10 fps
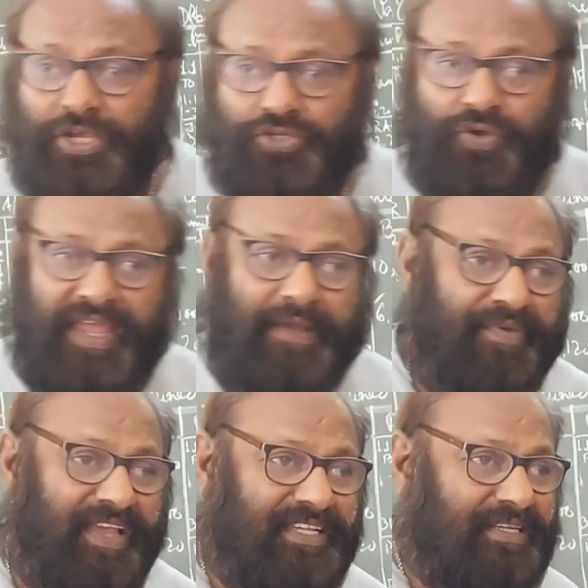So, a
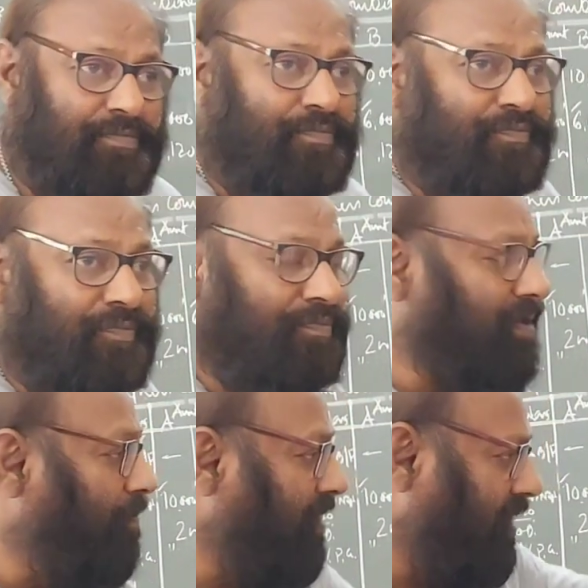fixed
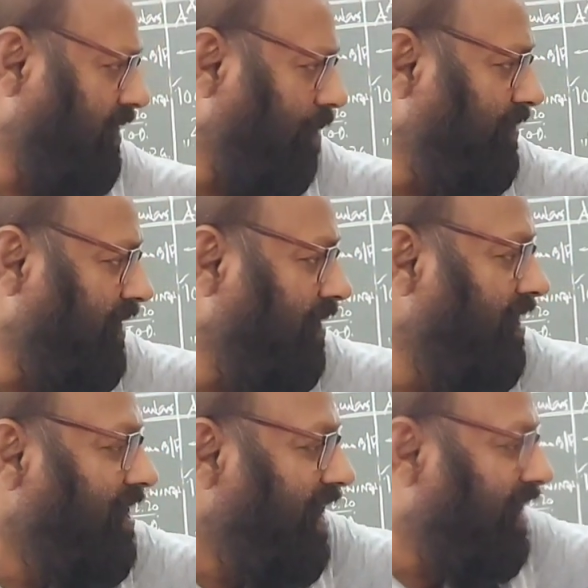capital
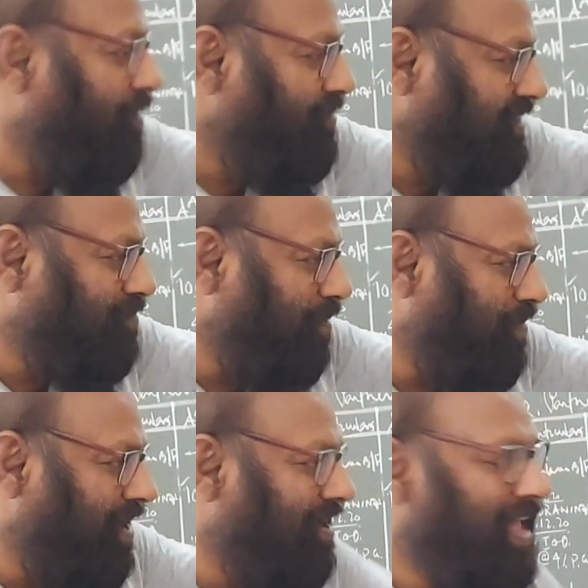account is
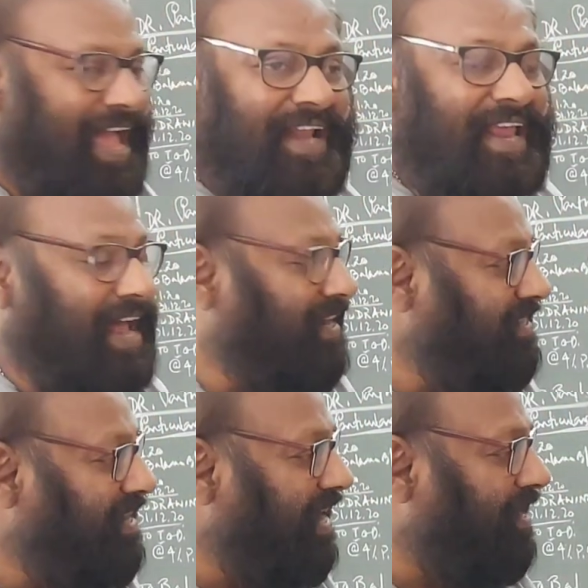prepared, and
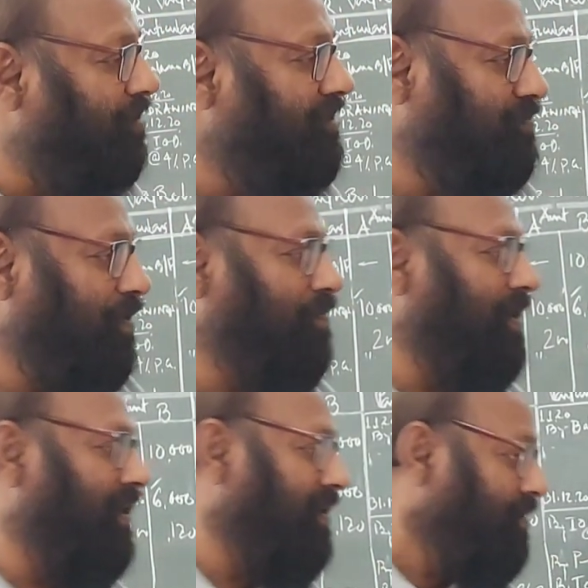another account is prepared,